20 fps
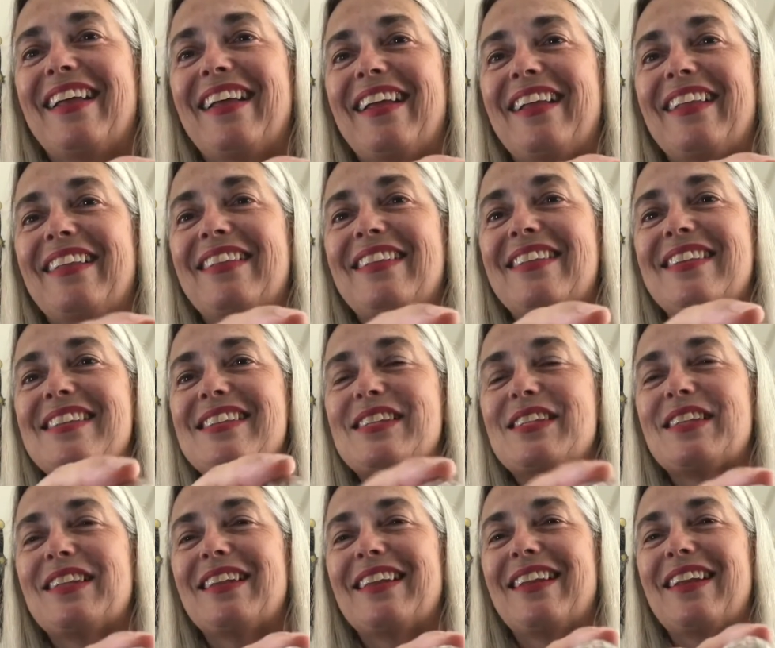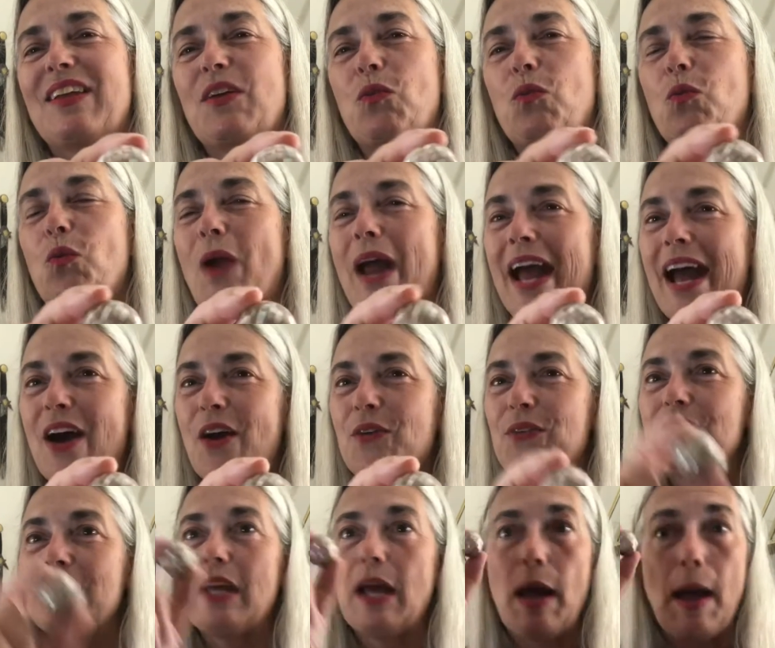This
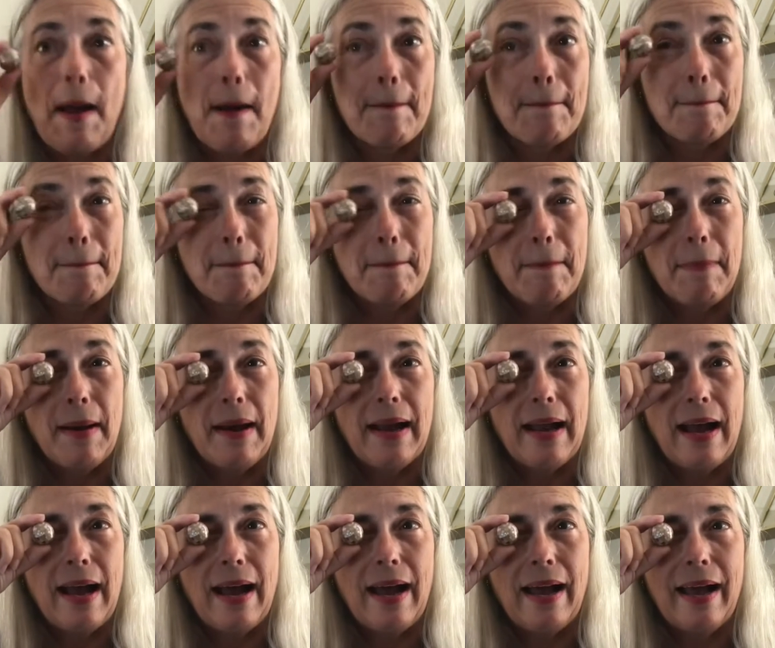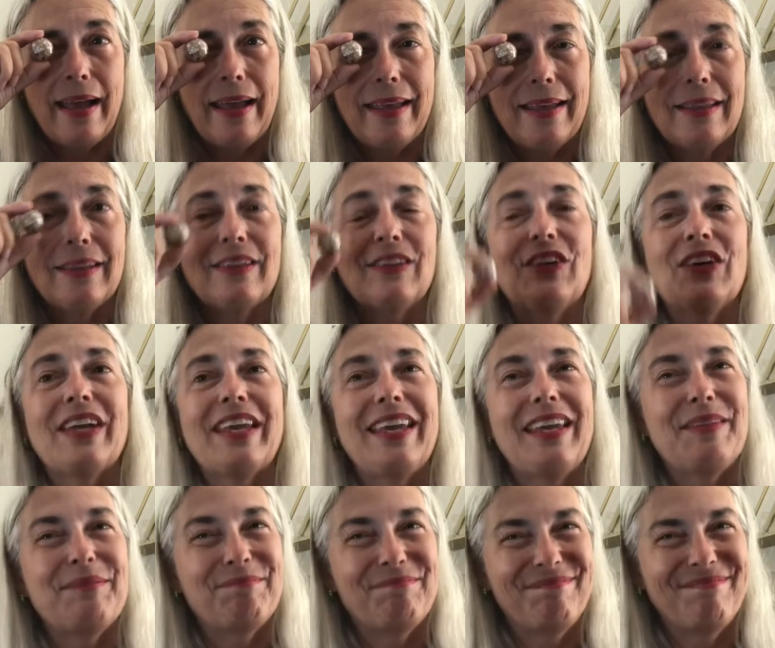round bug eye
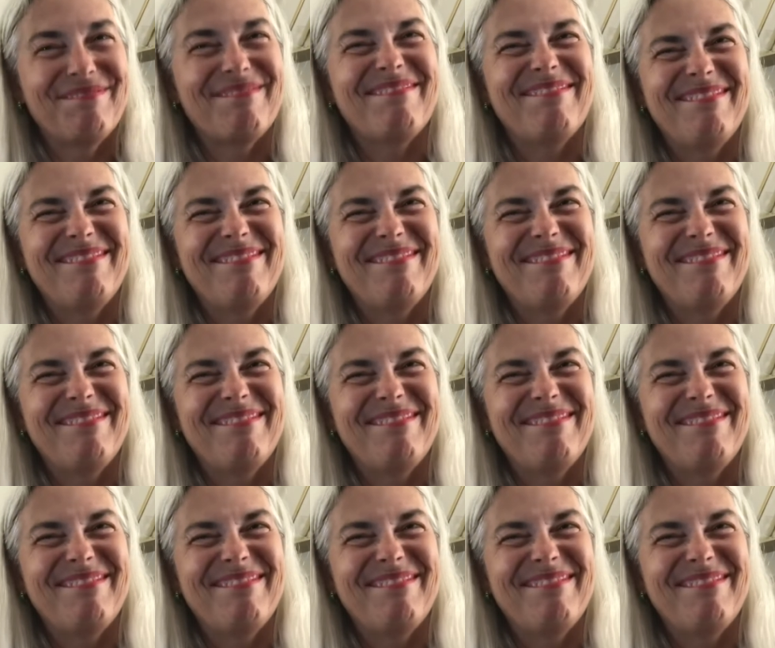looking,